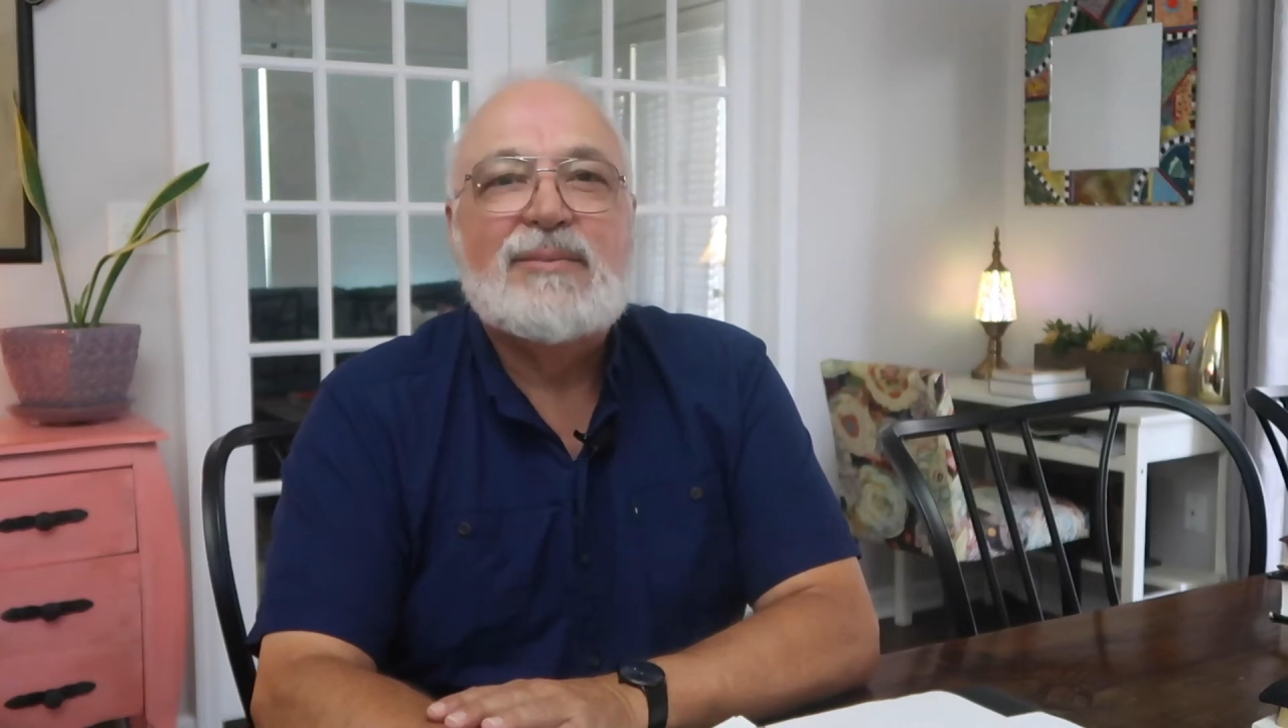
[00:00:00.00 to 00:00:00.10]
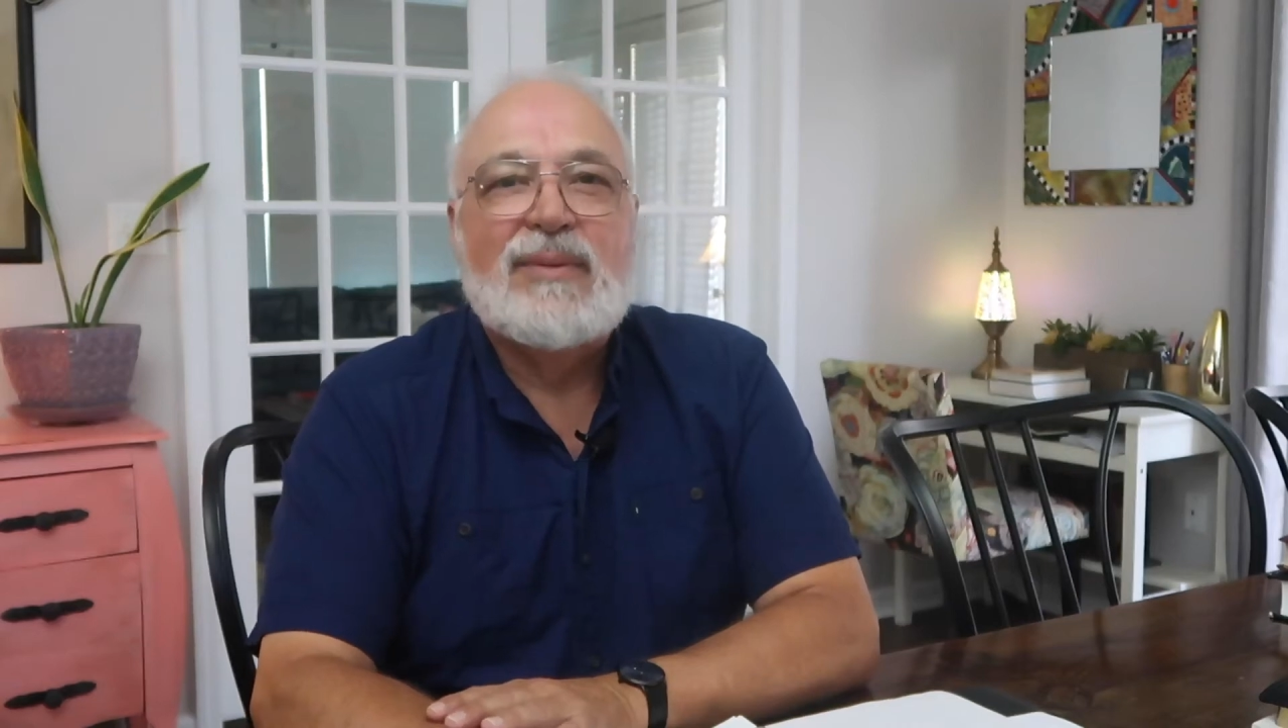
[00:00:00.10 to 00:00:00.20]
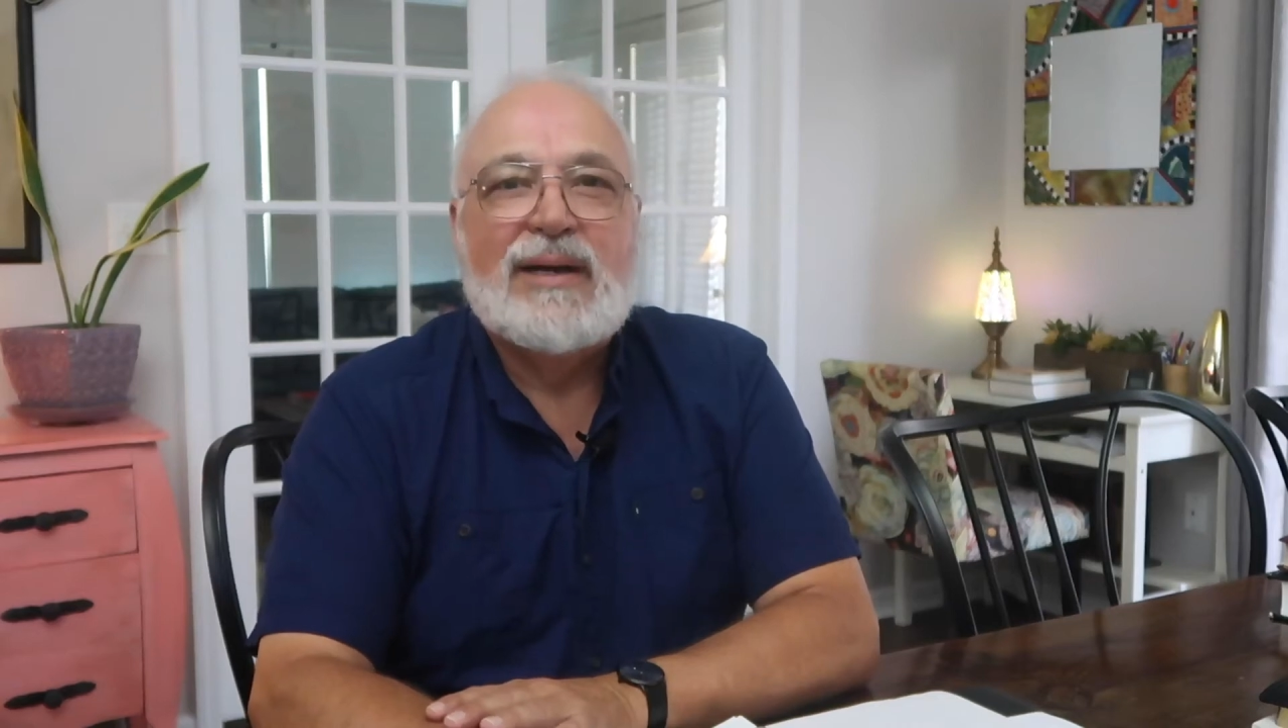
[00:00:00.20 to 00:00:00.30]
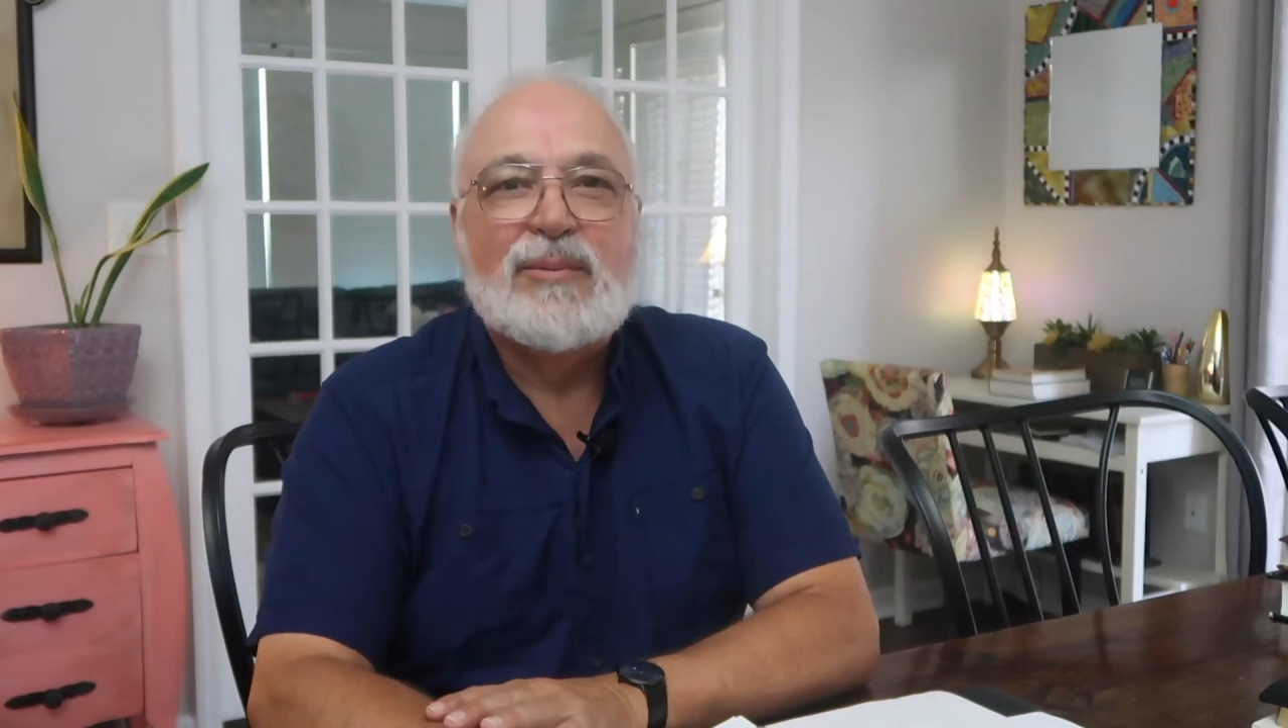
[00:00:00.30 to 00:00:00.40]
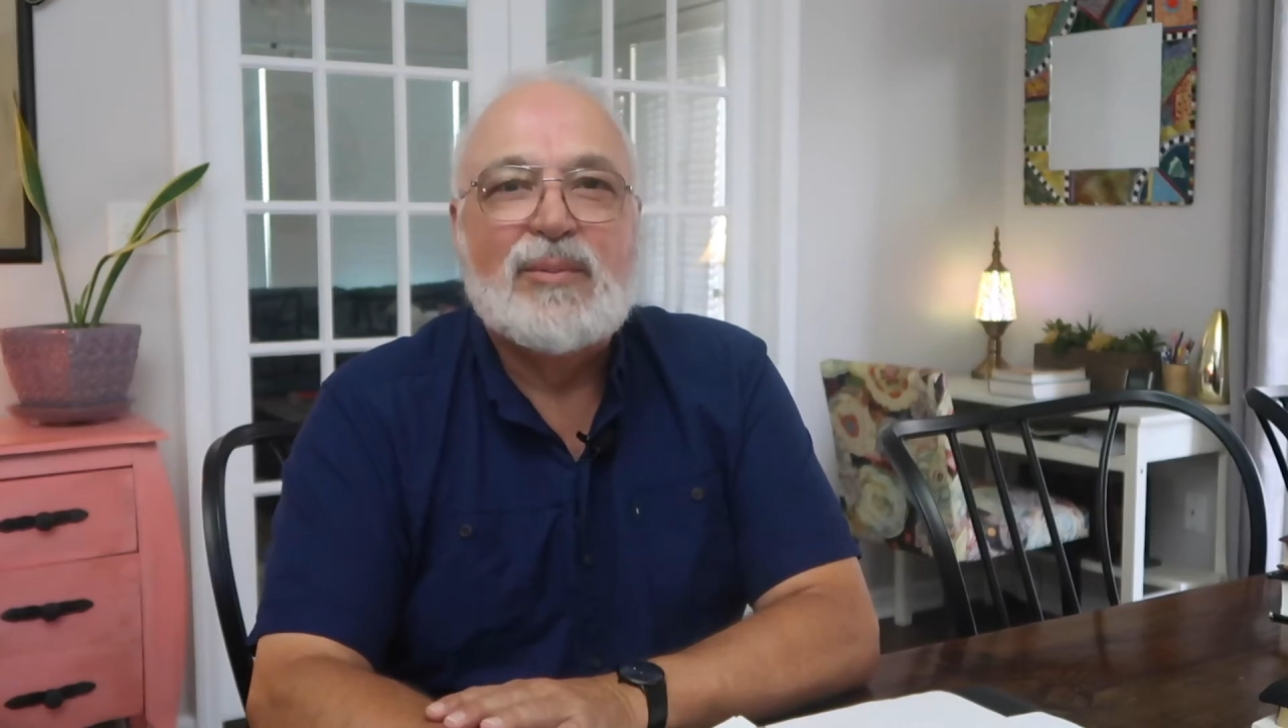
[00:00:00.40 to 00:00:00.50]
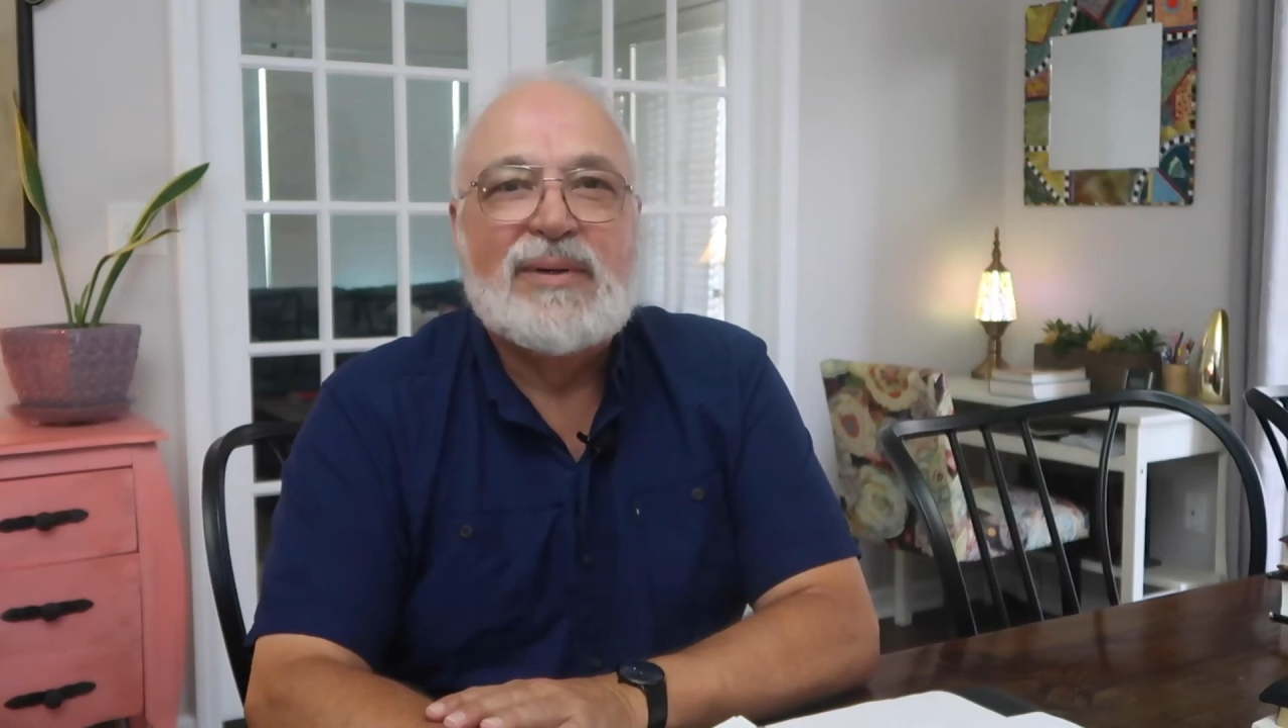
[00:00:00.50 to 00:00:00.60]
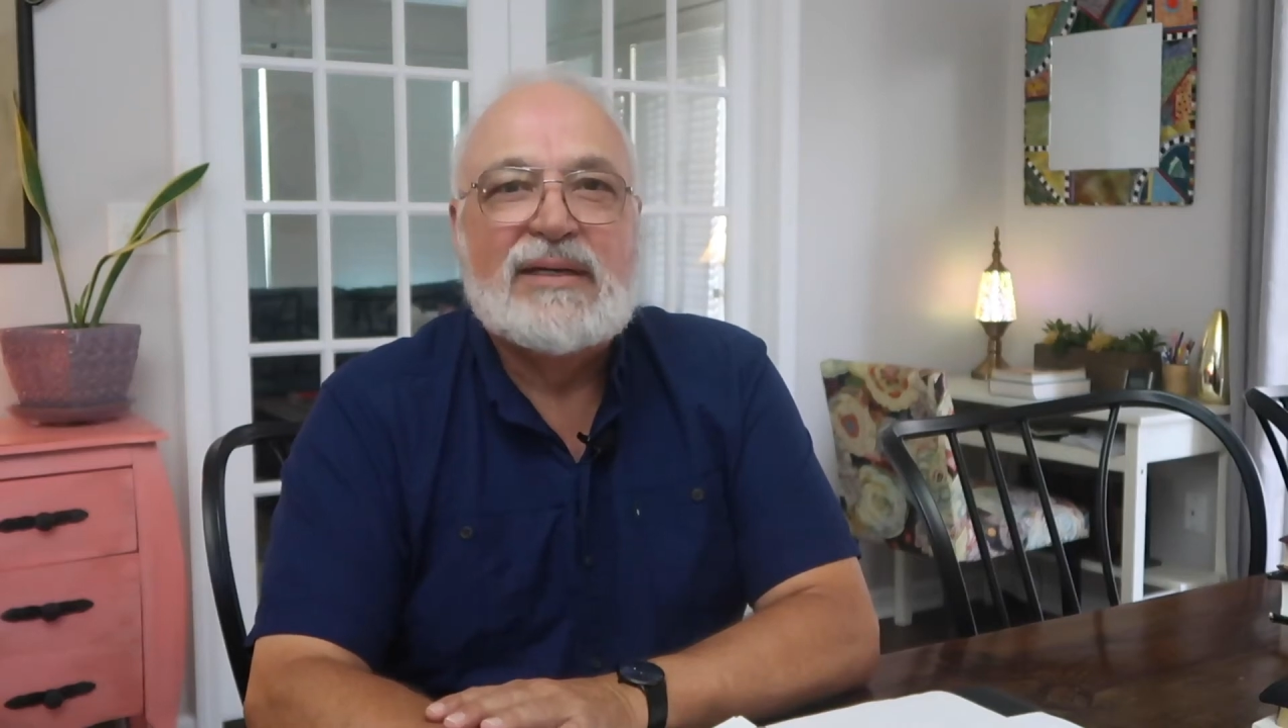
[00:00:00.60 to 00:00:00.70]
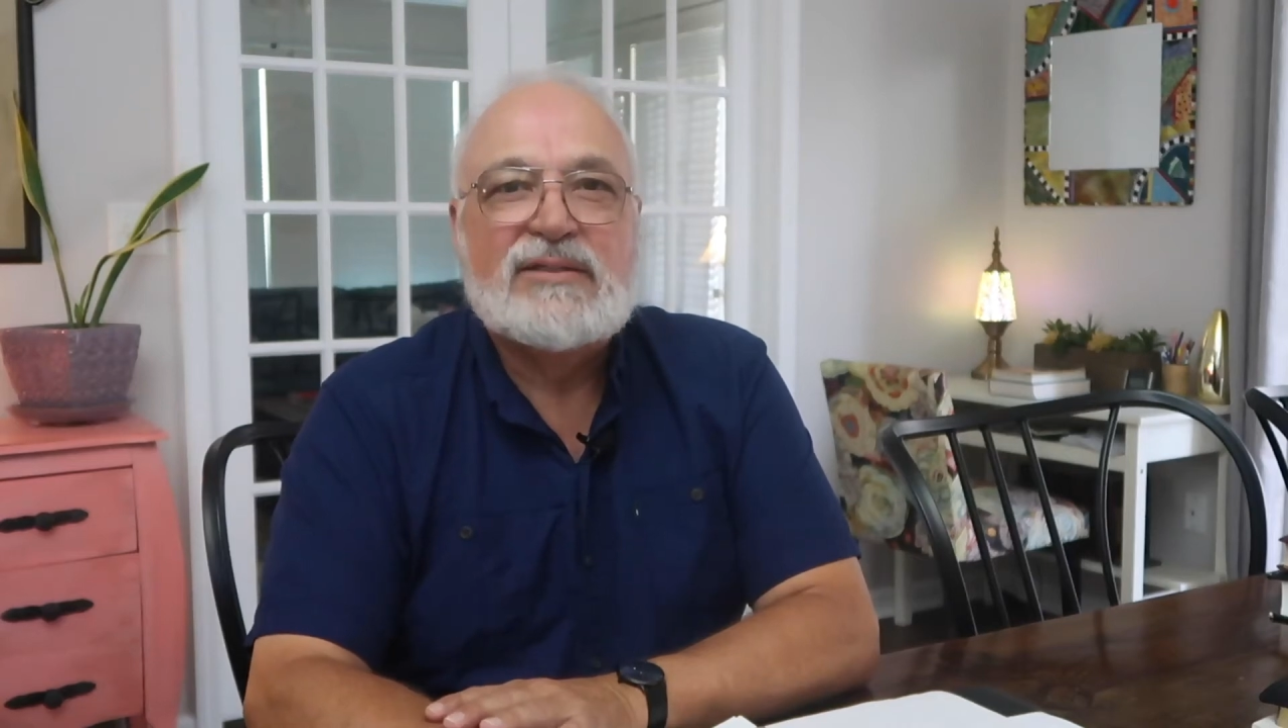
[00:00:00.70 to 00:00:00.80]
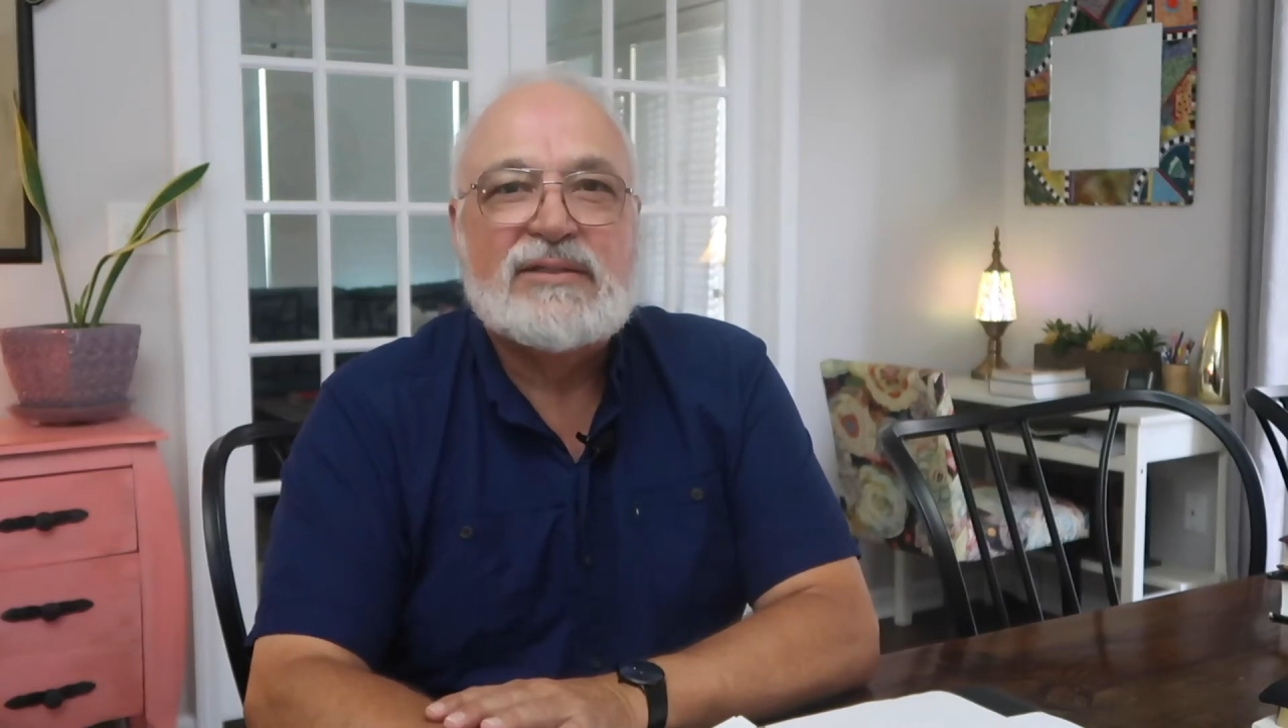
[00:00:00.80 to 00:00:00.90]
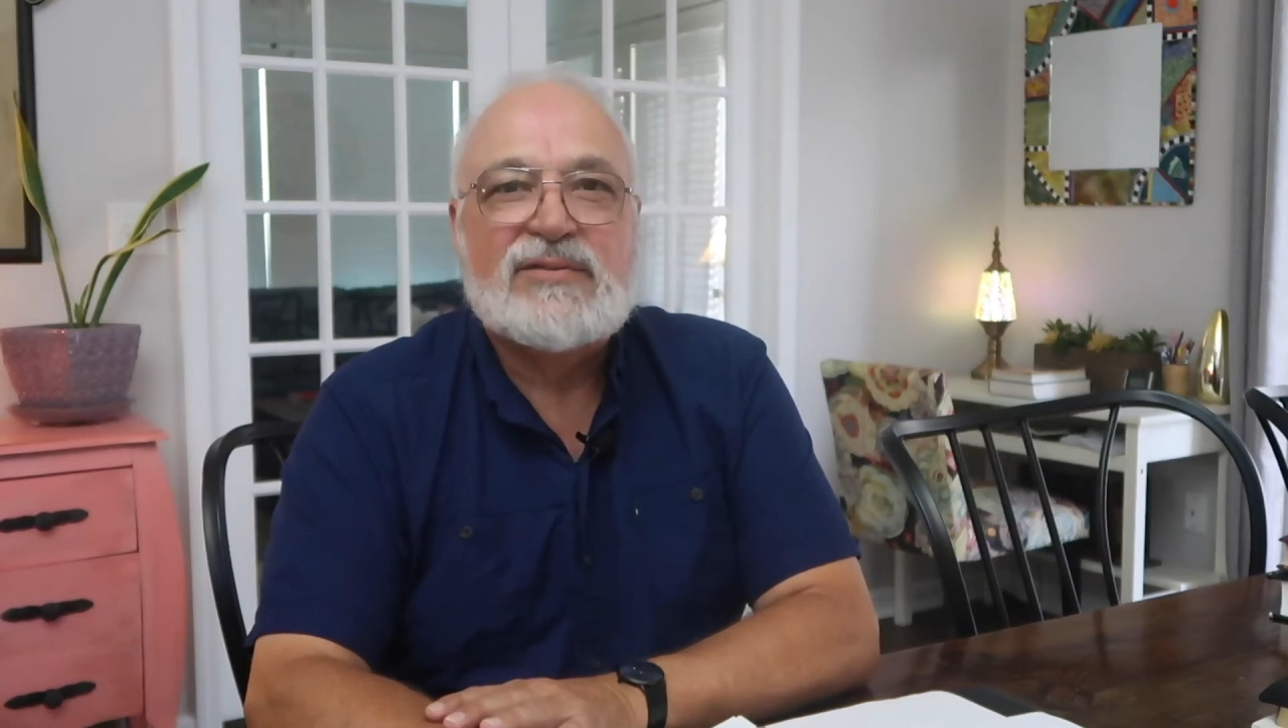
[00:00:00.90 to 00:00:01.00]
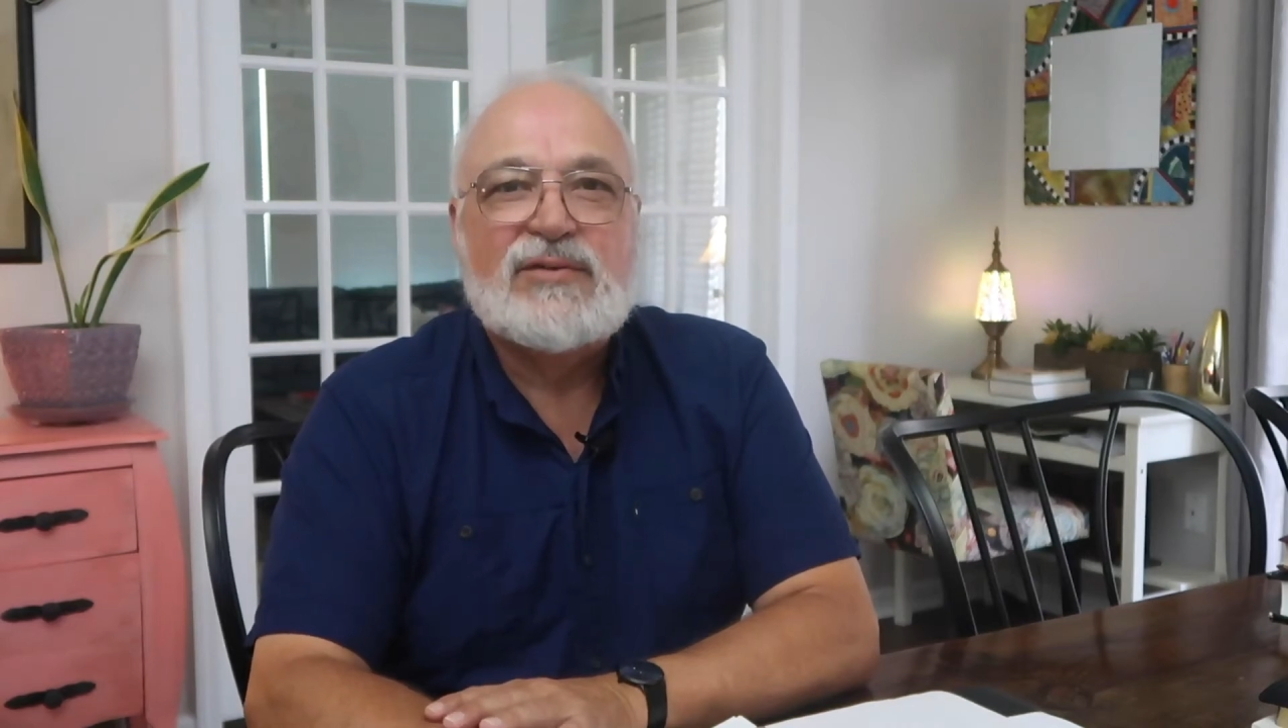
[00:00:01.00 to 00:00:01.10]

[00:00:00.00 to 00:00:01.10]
to Bible Basics